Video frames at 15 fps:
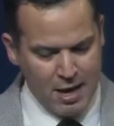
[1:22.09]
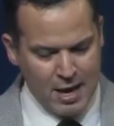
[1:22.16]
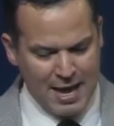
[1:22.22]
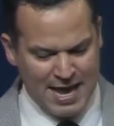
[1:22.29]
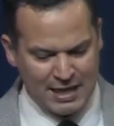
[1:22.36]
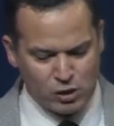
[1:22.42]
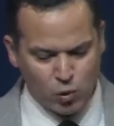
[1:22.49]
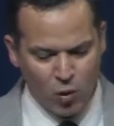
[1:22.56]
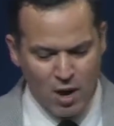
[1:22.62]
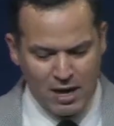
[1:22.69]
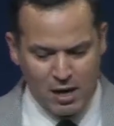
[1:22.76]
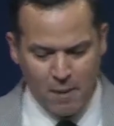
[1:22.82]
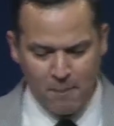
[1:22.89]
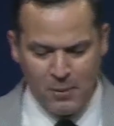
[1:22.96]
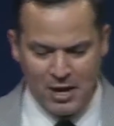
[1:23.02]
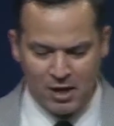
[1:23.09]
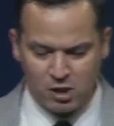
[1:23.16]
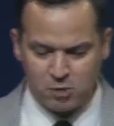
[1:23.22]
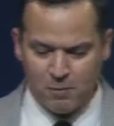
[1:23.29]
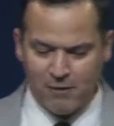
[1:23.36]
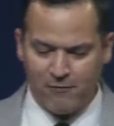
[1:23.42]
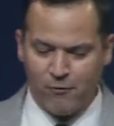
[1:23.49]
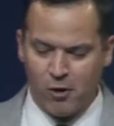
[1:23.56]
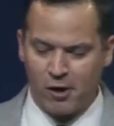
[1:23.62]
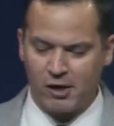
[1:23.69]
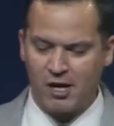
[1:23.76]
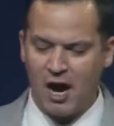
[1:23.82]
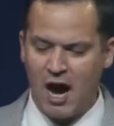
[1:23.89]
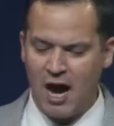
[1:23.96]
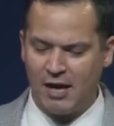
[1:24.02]
Each one appears before
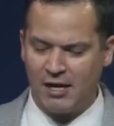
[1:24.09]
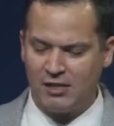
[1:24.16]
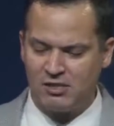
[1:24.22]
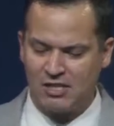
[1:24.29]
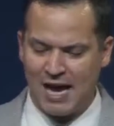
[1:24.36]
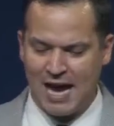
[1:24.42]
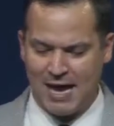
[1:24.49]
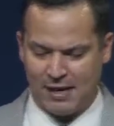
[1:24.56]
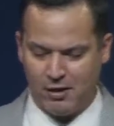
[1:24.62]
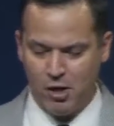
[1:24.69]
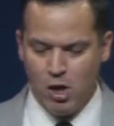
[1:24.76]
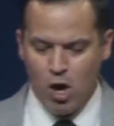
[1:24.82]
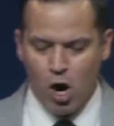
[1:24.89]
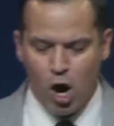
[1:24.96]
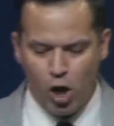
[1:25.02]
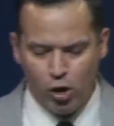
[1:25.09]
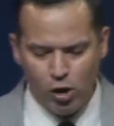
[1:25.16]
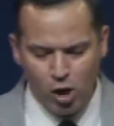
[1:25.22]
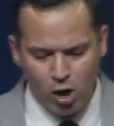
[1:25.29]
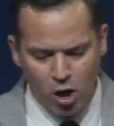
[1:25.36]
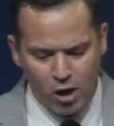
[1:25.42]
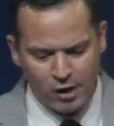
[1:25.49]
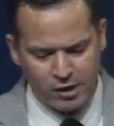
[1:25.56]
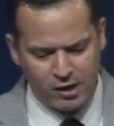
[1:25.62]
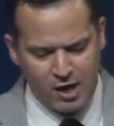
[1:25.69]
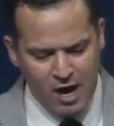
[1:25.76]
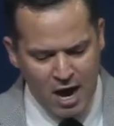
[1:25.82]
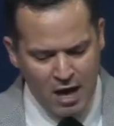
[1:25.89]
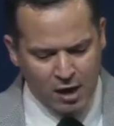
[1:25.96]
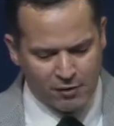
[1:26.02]
God in Zion. O Lord
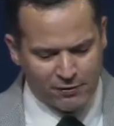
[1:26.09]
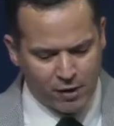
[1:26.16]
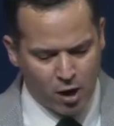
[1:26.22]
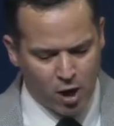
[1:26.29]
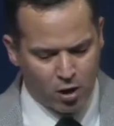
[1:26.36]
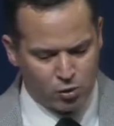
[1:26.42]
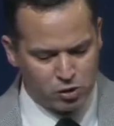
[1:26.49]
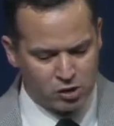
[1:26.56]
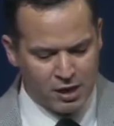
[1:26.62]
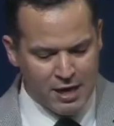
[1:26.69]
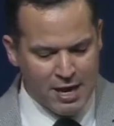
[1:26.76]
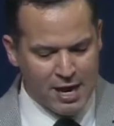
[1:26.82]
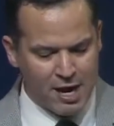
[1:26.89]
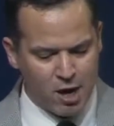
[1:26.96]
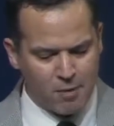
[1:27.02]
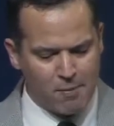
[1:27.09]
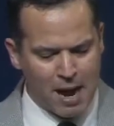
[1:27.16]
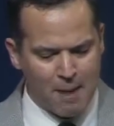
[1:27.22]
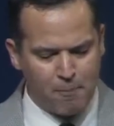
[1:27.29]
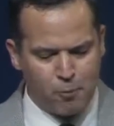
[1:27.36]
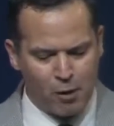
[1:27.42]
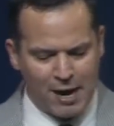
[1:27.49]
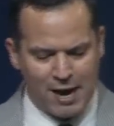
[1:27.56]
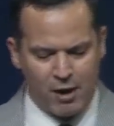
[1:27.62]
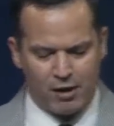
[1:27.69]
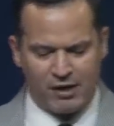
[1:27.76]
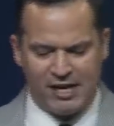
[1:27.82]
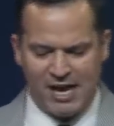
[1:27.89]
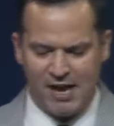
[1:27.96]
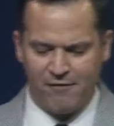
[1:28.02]
God of hosts, hear my prayer.
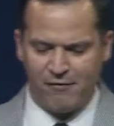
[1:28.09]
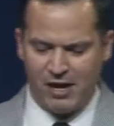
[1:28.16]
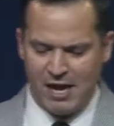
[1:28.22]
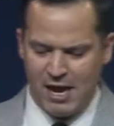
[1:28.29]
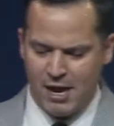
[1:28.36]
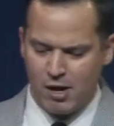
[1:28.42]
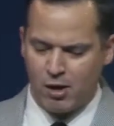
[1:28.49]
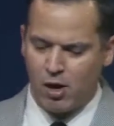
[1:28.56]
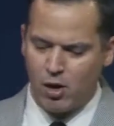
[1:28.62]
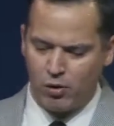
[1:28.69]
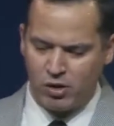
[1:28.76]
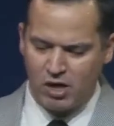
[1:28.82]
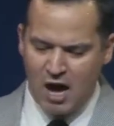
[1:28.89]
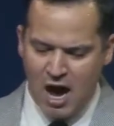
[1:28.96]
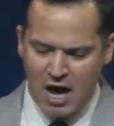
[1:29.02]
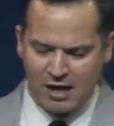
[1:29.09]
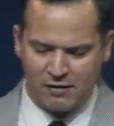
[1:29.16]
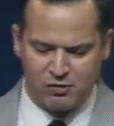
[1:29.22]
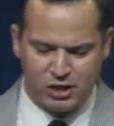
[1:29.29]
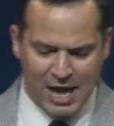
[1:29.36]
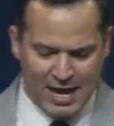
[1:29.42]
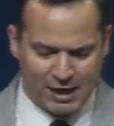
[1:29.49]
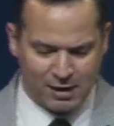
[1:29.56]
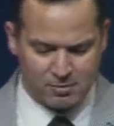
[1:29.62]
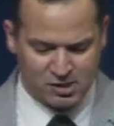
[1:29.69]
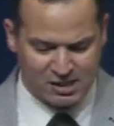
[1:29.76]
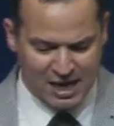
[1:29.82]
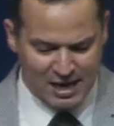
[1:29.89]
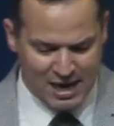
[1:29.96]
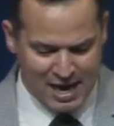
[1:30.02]
Give ear, O God of Jacob,
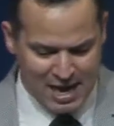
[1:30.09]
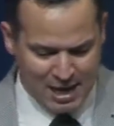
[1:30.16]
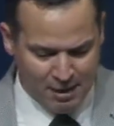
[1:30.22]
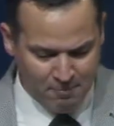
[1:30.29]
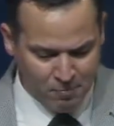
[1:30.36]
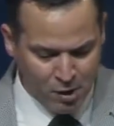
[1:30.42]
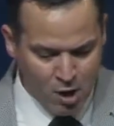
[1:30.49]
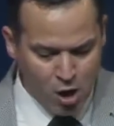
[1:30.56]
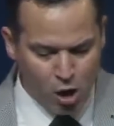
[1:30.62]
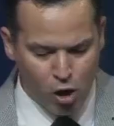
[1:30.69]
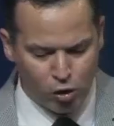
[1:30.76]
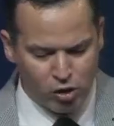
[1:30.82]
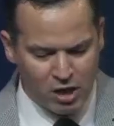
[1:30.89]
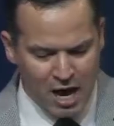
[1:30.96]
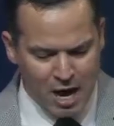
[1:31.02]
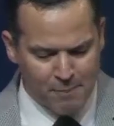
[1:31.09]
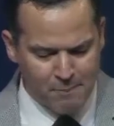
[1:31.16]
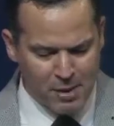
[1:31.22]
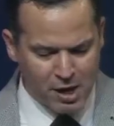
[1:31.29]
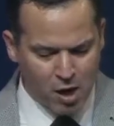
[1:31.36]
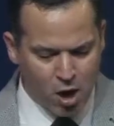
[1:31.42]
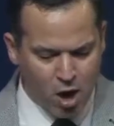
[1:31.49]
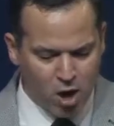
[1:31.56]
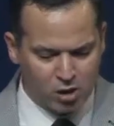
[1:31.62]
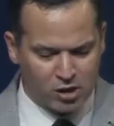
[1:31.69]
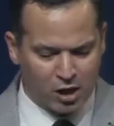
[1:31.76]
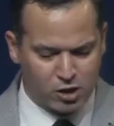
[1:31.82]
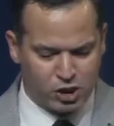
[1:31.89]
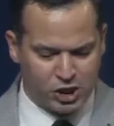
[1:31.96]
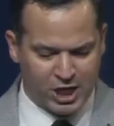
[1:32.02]
Selah. O God, behold
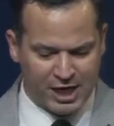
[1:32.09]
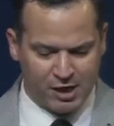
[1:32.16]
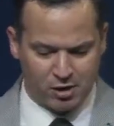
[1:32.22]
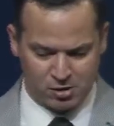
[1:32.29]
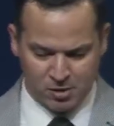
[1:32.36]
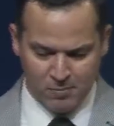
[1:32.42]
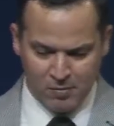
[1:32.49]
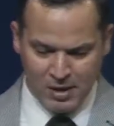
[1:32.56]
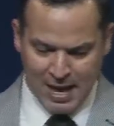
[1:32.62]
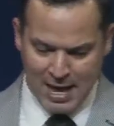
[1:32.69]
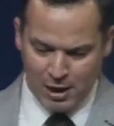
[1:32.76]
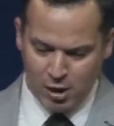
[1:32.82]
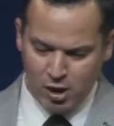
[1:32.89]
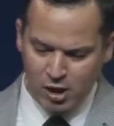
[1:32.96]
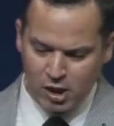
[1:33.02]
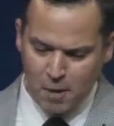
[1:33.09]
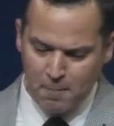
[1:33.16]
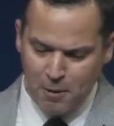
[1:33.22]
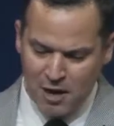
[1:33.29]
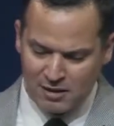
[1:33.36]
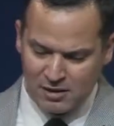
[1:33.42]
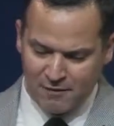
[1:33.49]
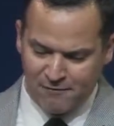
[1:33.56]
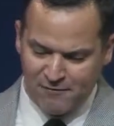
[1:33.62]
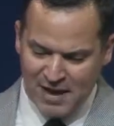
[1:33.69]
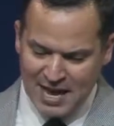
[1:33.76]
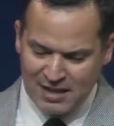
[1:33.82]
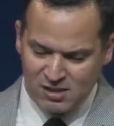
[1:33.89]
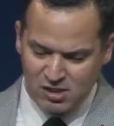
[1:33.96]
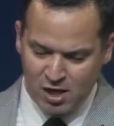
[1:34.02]
our shield, and look upon the
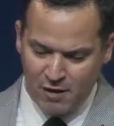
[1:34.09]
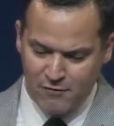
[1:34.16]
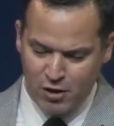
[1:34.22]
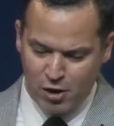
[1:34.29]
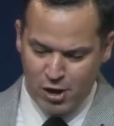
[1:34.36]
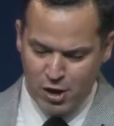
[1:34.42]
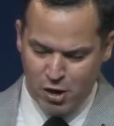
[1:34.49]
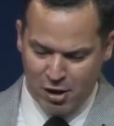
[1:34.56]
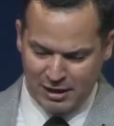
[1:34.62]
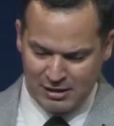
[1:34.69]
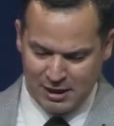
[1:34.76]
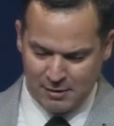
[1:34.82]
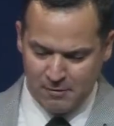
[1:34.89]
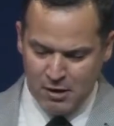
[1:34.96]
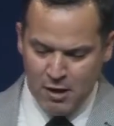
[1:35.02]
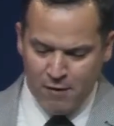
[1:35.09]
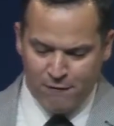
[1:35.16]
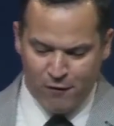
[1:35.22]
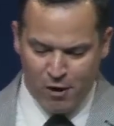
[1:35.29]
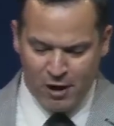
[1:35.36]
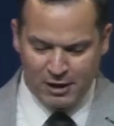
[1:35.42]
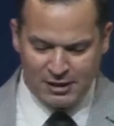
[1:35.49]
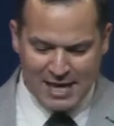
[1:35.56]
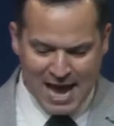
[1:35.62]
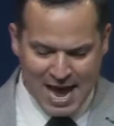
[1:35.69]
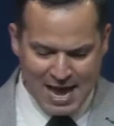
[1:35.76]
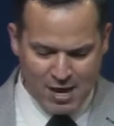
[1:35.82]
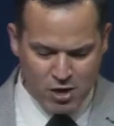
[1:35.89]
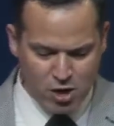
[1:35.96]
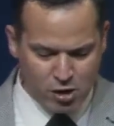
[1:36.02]
face of your anointed. For a
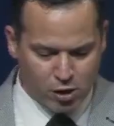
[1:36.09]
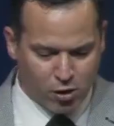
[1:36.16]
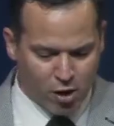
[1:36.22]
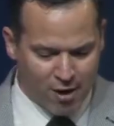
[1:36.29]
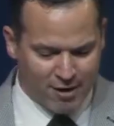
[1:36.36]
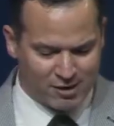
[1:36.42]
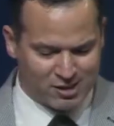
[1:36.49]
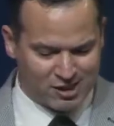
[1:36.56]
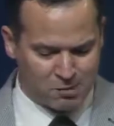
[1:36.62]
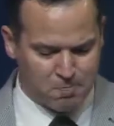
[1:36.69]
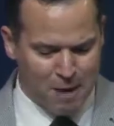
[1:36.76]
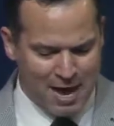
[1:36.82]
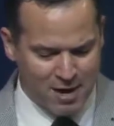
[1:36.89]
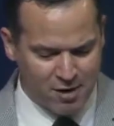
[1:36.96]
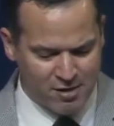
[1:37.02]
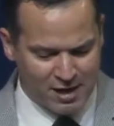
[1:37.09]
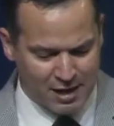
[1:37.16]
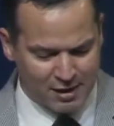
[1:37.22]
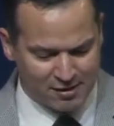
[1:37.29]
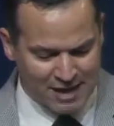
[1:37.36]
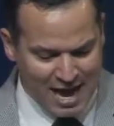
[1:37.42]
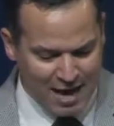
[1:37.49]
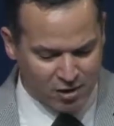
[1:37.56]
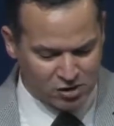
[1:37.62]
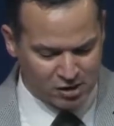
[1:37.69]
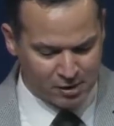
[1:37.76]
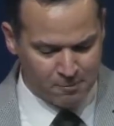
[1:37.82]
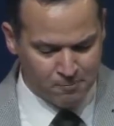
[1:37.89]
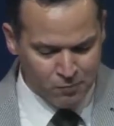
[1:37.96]
day in your courts is better than a thousand.